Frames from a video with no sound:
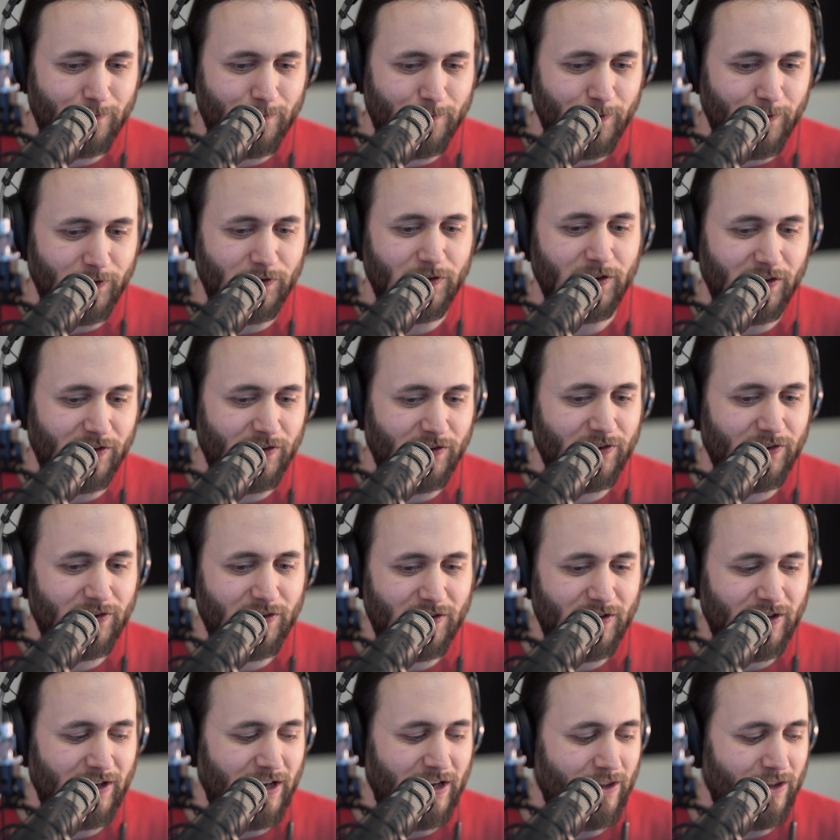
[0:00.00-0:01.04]
physics
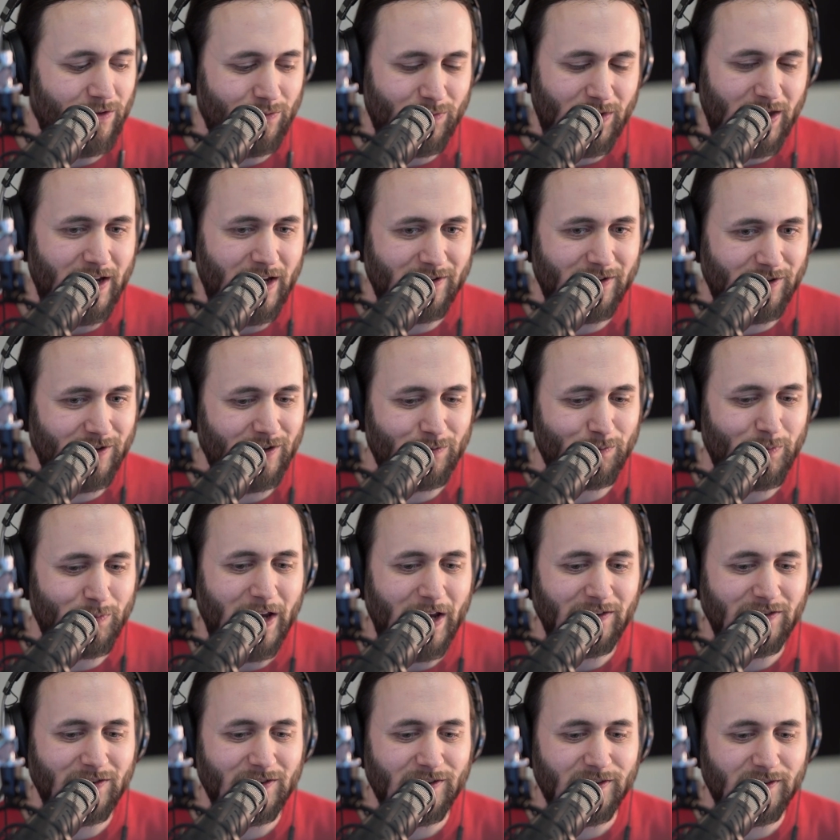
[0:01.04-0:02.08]
and as a
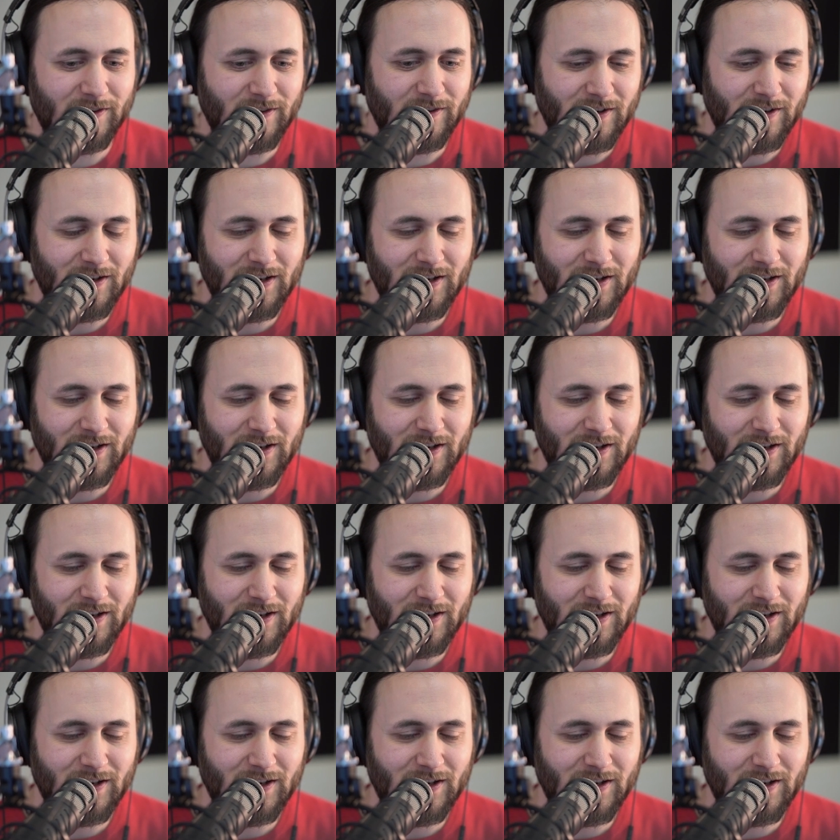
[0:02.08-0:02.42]
basis.